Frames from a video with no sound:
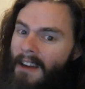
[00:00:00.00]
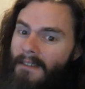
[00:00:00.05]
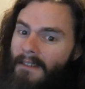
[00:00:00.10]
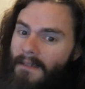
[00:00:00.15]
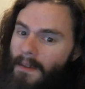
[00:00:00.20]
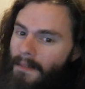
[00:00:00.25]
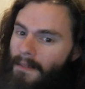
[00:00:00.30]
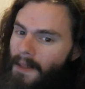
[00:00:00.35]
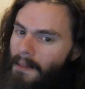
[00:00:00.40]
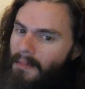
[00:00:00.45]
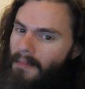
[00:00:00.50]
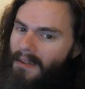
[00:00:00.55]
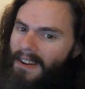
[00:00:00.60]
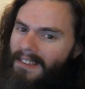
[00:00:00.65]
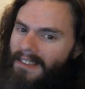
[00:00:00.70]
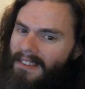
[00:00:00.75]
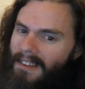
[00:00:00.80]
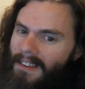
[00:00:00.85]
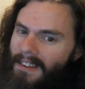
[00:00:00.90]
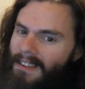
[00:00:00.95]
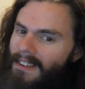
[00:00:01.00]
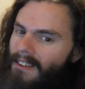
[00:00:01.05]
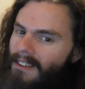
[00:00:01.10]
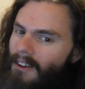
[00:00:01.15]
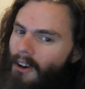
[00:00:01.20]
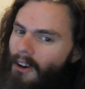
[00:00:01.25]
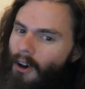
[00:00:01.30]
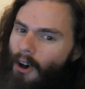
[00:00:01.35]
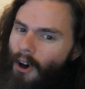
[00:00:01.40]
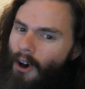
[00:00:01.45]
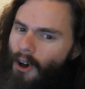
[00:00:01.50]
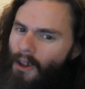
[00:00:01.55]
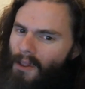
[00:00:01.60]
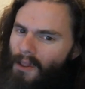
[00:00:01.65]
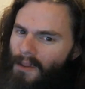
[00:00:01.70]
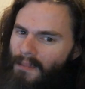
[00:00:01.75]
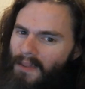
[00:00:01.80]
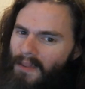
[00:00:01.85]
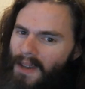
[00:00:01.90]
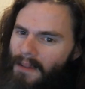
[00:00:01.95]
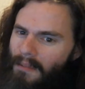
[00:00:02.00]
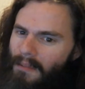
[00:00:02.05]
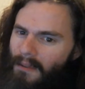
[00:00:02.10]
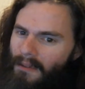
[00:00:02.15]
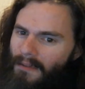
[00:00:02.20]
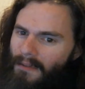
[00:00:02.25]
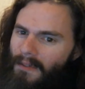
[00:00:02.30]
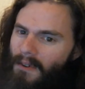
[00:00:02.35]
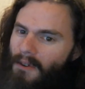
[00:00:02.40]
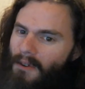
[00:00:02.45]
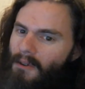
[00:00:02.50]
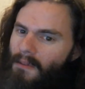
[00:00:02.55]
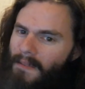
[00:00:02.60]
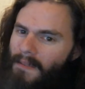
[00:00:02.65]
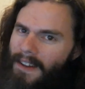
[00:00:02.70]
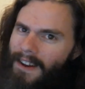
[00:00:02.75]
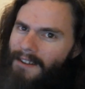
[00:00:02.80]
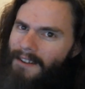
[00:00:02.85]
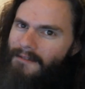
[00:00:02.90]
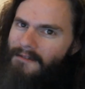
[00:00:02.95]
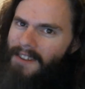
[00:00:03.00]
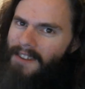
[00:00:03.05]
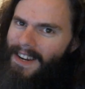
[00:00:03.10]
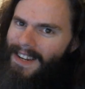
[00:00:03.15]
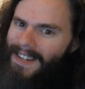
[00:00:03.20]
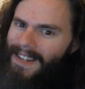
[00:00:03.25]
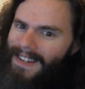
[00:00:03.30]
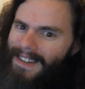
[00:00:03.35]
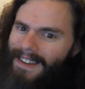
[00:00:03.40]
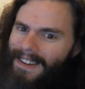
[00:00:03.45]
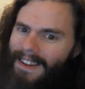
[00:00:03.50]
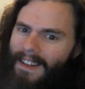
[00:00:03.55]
from the president and all the people for whom they are fighting.